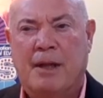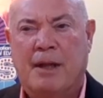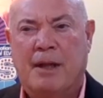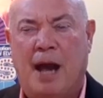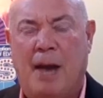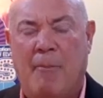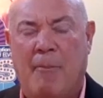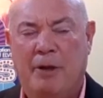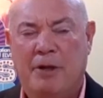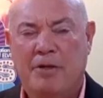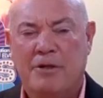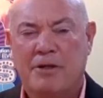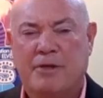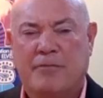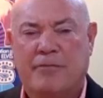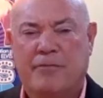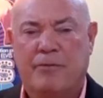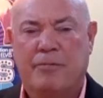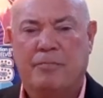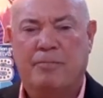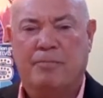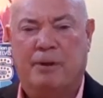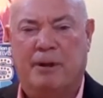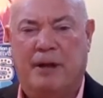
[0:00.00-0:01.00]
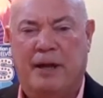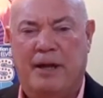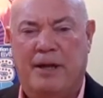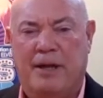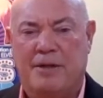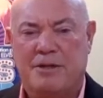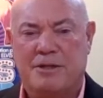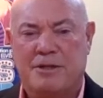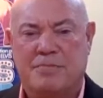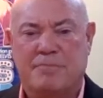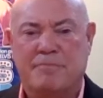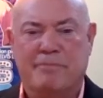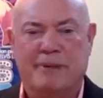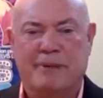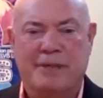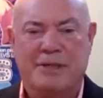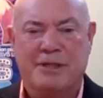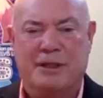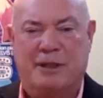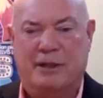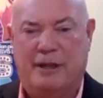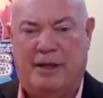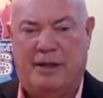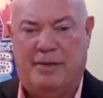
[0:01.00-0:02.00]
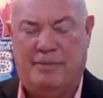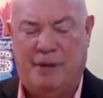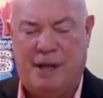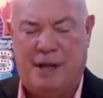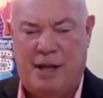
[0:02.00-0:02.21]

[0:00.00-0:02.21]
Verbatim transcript: I'm in a different place mentally.